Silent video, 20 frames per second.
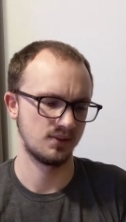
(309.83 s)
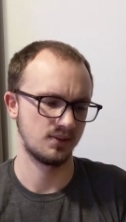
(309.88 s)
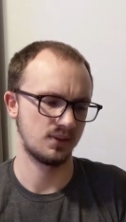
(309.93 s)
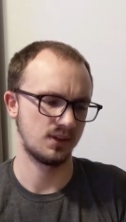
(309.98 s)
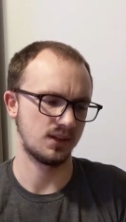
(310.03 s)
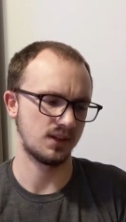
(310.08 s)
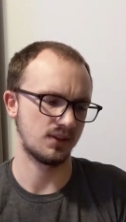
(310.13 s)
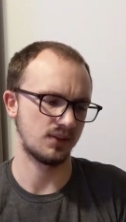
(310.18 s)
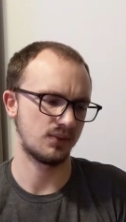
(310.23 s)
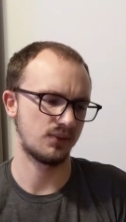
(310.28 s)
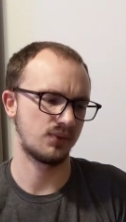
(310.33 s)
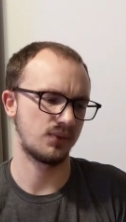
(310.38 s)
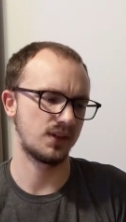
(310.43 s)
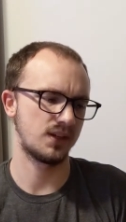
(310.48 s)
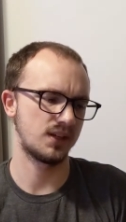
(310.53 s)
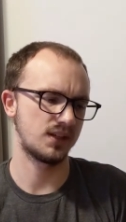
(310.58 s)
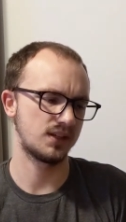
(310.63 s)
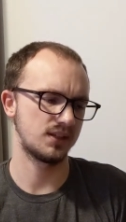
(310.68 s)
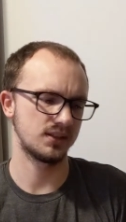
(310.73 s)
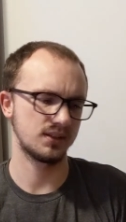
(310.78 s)
We got
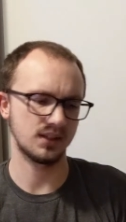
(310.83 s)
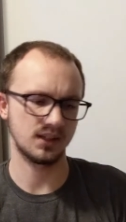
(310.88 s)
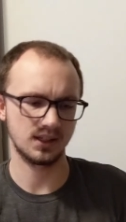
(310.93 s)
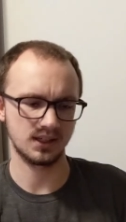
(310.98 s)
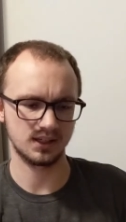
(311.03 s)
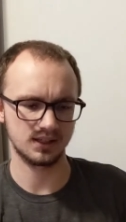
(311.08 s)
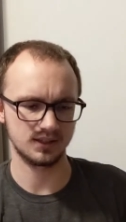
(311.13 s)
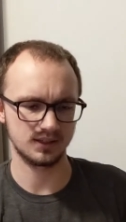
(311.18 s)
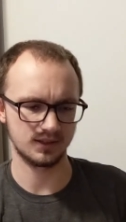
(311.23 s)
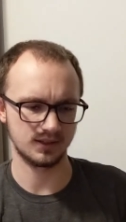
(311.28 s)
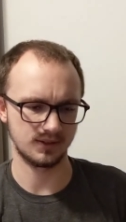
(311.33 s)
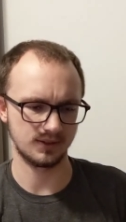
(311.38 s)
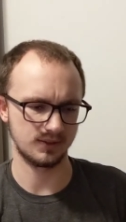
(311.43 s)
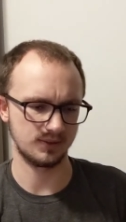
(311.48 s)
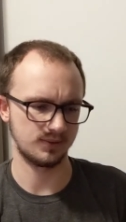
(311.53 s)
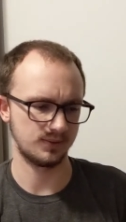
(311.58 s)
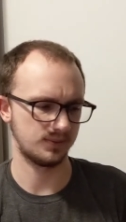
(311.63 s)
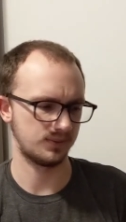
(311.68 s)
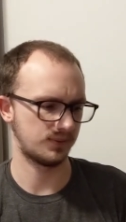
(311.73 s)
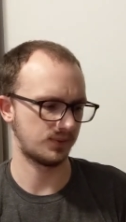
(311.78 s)
Finn that has a
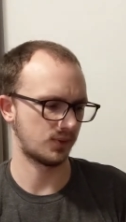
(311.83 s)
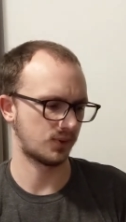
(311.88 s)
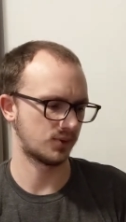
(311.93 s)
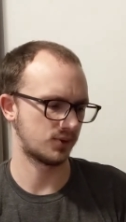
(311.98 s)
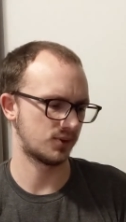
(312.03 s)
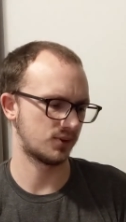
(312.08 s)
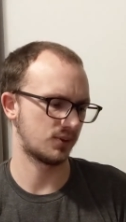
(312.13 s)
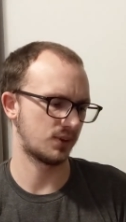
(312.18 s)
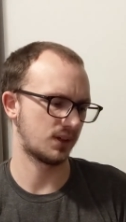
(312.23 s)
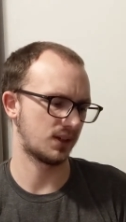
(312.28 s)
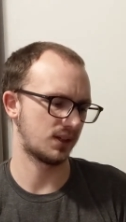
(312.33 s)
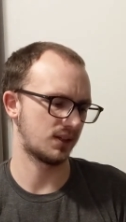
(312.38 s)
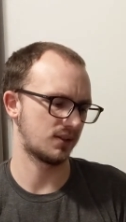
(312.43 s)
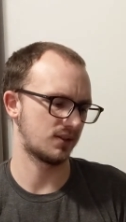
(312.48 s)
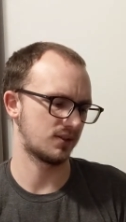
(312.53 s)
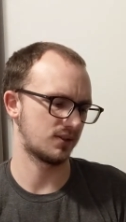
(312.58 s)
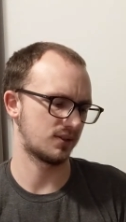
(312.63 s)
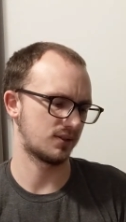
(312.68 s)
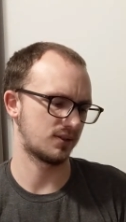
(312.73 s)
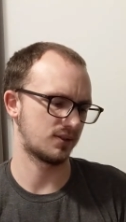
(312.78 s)
Force
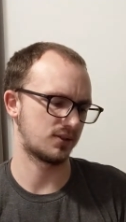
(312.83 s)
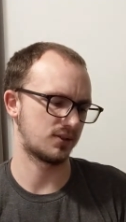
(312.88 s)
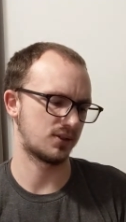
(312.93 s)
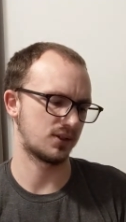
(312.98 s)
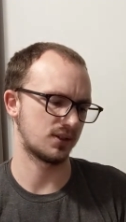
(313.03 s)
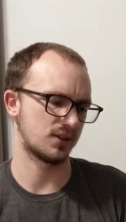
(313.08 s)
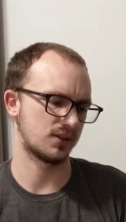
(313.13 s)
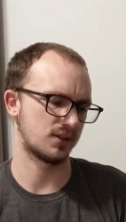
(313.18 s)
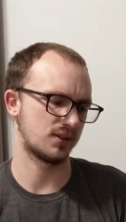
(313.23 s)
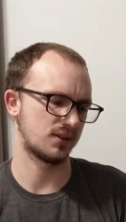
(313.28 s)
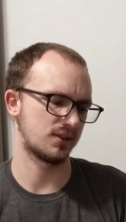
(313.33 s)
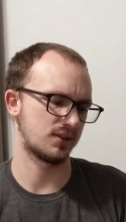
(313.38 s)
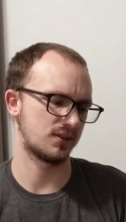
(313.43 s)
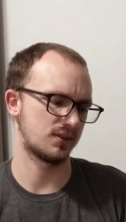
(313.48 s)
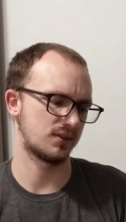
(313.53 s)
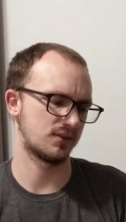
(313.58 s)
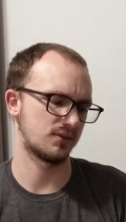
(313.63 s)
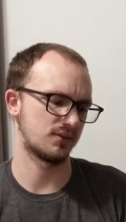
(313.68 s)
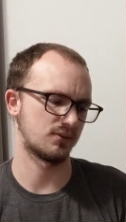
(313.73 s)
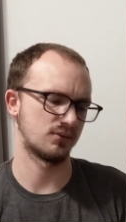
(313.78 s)
Awakens and
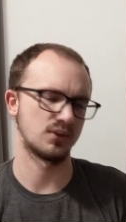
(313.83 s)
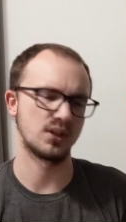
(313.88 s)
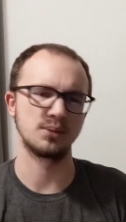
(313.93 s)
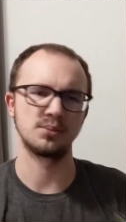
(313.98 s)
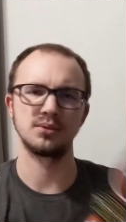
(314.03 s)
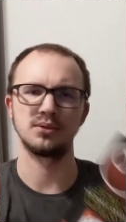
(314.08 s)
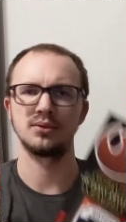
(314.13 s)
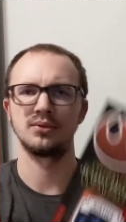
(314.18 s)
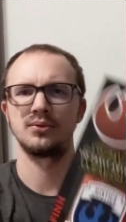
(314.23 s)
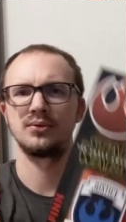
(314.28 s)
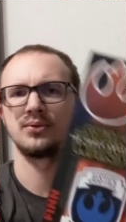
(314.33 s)
Justice Rebel